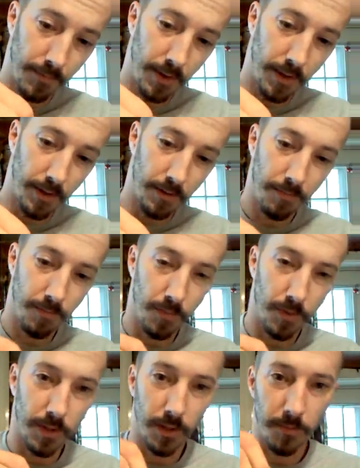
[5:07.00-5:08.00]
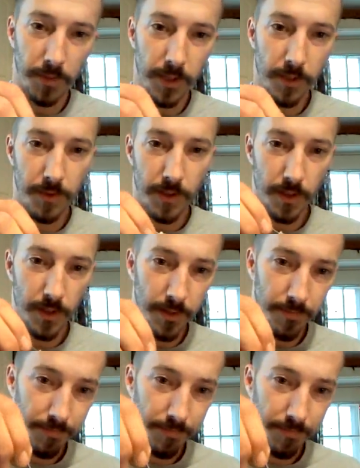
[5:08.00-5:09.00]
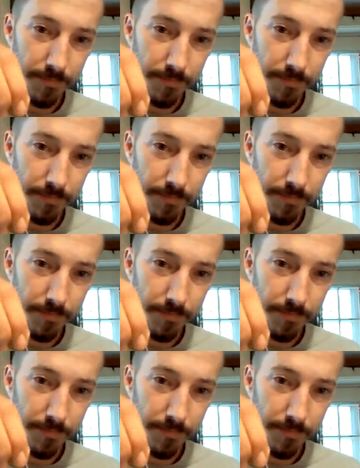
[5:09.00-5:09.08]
you know, with the little measurements on it.